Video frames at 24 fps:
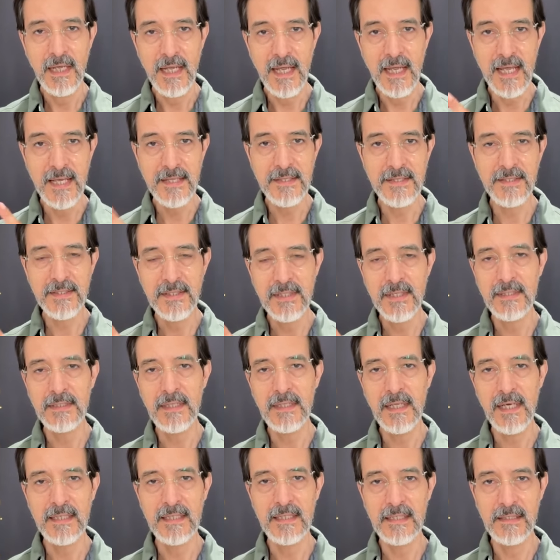and the
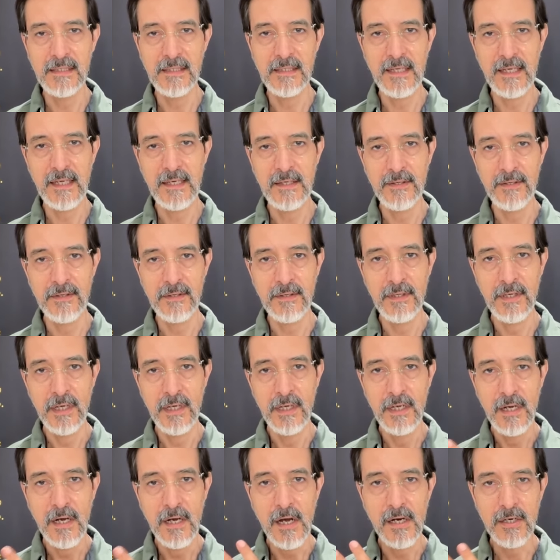lock indicator
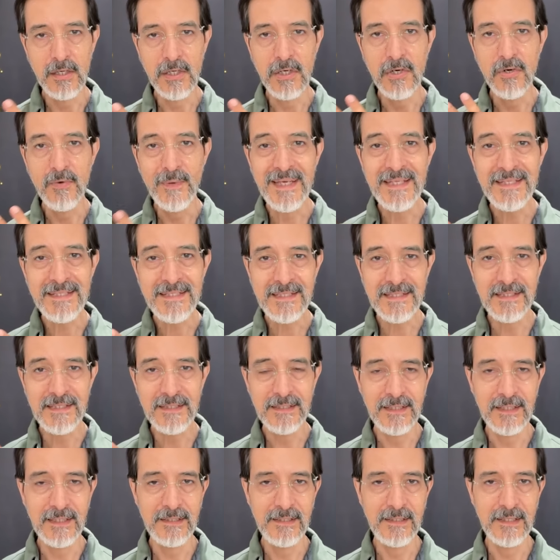are coincident
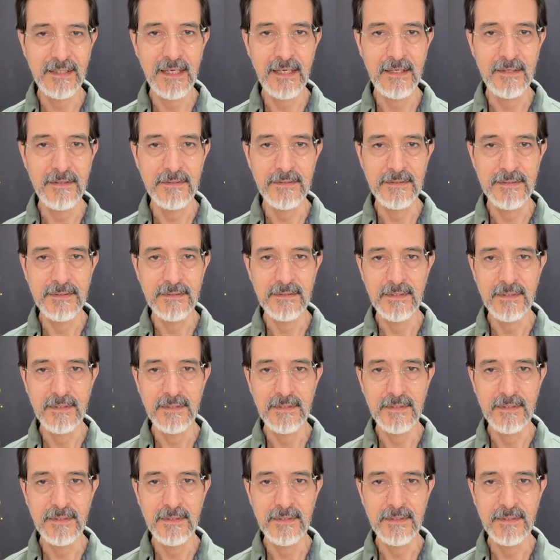indicators.